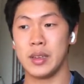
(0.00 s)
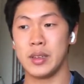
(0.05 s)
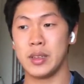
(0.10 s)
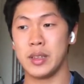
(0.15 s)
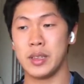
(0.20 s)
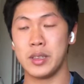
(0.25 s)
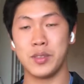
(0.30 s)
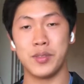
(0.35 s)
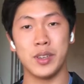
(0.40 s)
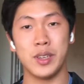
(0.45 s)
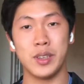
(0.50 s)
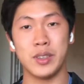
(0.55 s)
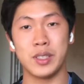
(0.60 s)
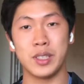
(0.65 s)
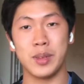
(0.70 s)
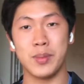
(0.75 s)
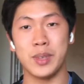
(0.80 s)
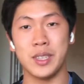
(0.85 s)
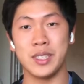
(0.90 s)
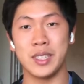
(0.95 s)
this video is
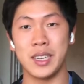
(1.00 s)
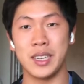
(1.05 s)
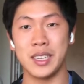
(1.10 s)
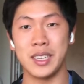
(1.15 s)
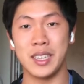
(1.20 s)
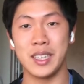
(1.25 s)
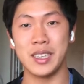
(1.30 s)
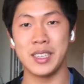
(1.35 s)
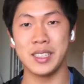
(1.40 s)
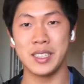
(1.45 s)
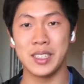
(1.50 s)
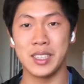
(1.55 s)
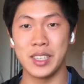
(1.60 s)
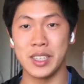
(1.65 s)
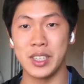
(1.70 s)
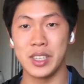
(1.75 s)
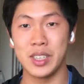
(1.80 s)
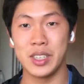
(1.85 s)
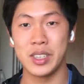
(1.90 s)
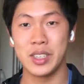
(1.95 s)
going to be dedicated
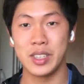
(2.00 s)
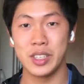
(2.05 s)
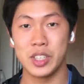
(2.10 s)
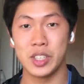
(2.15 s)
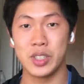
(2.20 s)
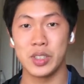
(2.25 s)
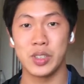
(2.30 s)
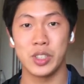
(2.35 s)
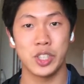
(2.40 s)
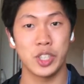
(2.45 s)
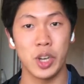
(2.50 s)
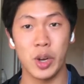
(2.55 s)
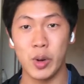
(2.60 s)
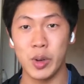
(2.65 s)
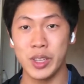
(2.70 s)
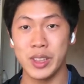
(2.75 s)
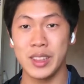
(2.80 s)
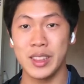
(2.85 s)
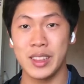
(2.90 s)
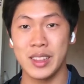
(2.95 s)
to
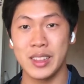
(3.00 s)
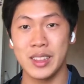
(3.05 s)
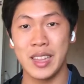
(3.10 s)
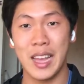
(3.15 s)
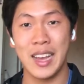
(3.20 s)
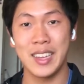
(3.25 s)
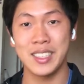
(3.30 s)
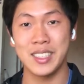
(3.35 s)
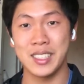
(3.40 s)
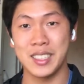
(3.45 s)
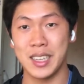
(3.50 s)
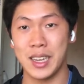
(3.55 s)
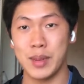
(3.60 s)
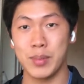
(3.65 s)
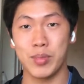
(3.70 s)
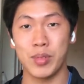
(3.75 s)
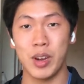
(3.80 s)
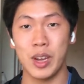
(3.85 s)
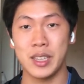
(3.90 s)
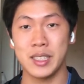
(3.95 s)
showing that design
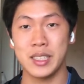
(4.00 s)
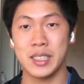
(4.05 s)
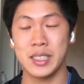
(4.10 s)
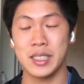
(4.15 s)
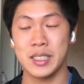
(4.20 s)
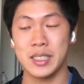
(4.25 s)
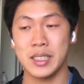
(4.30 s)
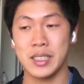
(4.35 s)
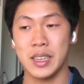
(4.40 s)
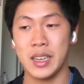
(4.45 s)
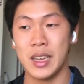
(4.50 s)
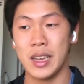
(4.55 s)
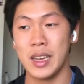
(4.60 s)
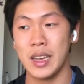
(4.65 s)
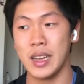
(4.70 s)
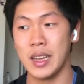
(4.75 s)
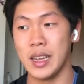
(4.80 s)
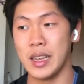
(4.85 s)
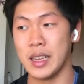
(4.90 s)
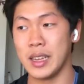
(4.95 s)
process
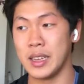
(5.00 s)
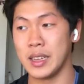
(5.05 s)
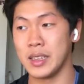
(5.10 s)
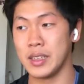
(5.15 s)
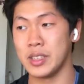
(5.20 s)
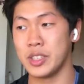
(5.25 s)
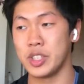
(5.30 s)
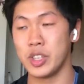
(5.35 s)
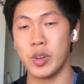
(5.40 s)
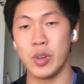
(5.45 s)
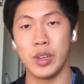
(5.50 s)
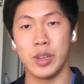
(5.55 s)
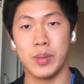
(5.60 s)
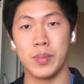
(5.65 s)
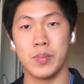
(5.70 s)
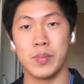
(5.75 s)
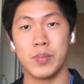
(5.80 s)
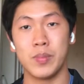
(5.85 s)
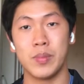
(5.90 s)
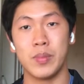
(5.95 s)
and
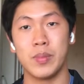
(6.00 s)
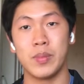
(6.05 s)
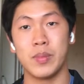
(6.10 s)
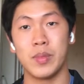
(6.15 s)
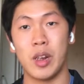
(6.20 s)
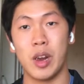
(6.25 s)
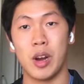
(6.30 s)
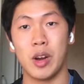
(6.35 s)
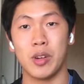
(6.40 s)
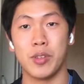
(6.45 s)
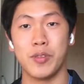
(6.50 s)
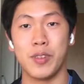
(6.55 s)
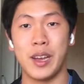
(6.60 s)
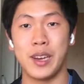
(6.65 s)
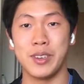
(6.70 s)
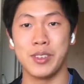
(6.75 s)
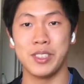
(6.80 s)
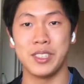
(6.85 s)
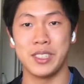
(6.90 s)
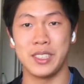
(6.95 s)
showing our
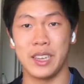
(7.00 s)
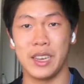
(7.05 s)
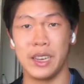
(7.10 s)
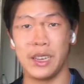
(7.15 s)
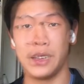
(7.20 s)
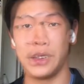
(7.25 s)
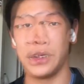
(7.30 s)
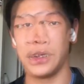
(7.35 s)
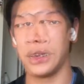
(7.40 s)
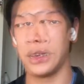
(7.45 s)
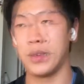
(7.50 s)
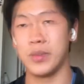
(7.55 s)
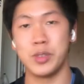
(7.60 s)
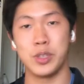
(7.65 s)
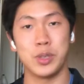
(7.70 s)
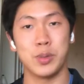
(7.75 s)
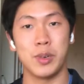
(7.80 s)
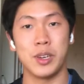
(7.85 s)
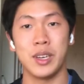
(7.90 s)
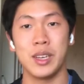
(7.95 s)
final design.
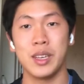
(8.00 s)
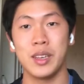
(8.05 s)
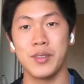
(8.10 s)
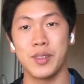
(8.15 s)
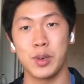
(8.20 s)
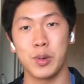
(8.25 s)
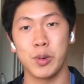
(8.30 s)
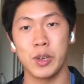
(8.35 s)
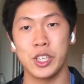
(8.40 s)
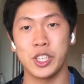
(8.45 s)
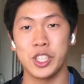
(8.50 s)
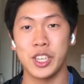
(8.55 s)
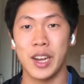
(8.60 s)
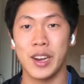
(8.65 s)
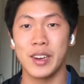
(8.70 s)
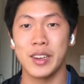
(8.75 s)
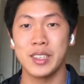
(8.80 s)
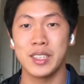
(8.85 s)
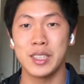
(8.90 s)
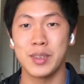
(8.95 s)
Just want to give a quick shout
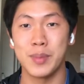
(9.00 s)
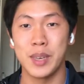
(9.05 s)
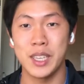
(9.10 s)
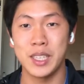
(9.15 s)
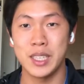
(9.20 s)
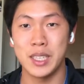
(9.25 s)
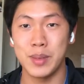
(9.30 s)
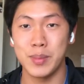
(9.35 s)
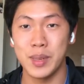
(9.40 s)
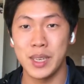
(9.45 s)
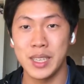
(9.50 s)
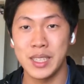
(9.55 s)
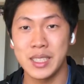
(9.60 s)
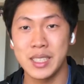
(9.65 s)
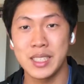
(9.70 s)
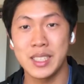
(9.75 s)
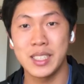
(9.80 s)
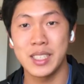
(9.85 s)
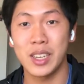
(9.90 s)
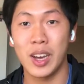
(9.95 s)
out to my
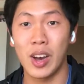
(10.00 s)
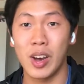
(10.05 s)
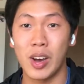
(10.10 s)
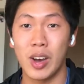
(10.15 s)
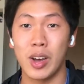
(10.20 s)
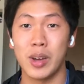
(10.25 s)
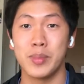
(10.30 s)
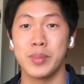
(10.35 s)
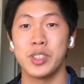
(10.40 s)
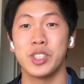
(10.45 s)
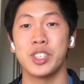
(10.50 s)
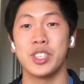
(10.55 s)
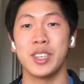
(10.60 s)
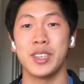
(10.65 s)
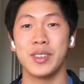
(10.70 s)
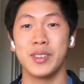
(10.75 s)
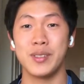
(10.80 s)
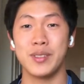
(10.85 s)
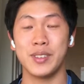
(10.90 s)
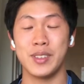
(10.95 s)
teammates Tom,
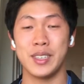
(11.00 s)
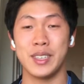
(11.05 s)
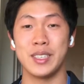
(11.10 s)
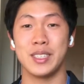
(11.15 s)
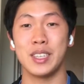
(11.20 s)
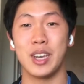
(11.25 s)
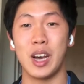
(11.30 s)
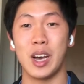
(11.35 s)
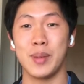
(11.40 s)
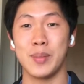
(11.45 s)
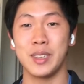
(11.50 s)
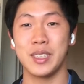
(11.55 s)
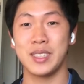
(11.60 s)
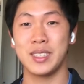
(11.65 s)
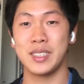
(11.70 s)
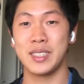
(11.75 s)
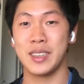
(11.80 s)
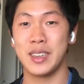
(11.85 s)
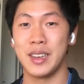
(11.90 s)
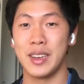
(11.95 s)
Shiv, and
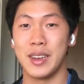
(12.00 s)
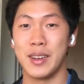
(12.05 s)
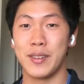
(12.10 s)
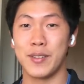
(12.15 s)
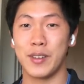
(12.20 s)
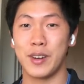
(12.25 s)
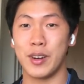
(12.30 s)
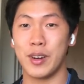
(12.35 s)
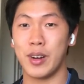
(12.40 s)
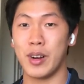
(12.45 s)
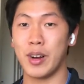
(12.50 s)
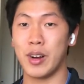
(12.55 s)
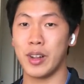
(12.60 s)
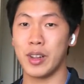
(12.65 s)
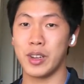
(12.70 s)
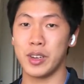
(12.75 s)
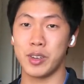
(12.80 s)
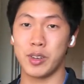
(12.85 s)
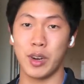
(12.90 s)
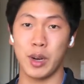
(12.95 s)
Thomas for all
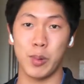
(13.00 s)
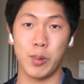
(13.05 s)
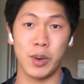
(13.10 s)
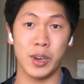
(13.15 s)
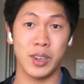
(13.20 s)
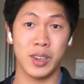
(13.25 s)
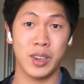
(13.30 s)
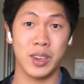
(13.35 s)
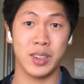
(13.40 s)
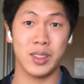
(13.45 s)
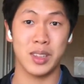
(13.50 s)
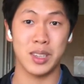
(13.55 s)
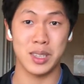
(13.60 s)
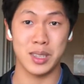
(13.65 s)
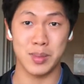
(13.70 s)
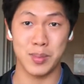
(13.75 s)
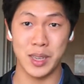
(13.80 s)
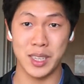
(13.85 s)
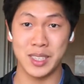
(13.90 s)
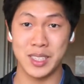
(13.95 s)
our great work this
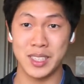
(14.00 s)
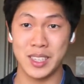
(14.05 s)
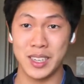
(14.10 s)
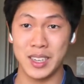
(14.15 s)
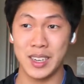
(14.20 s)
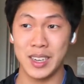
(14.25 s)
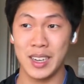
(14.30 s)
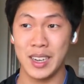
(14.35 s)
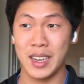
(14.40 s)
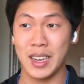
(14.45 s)
semester,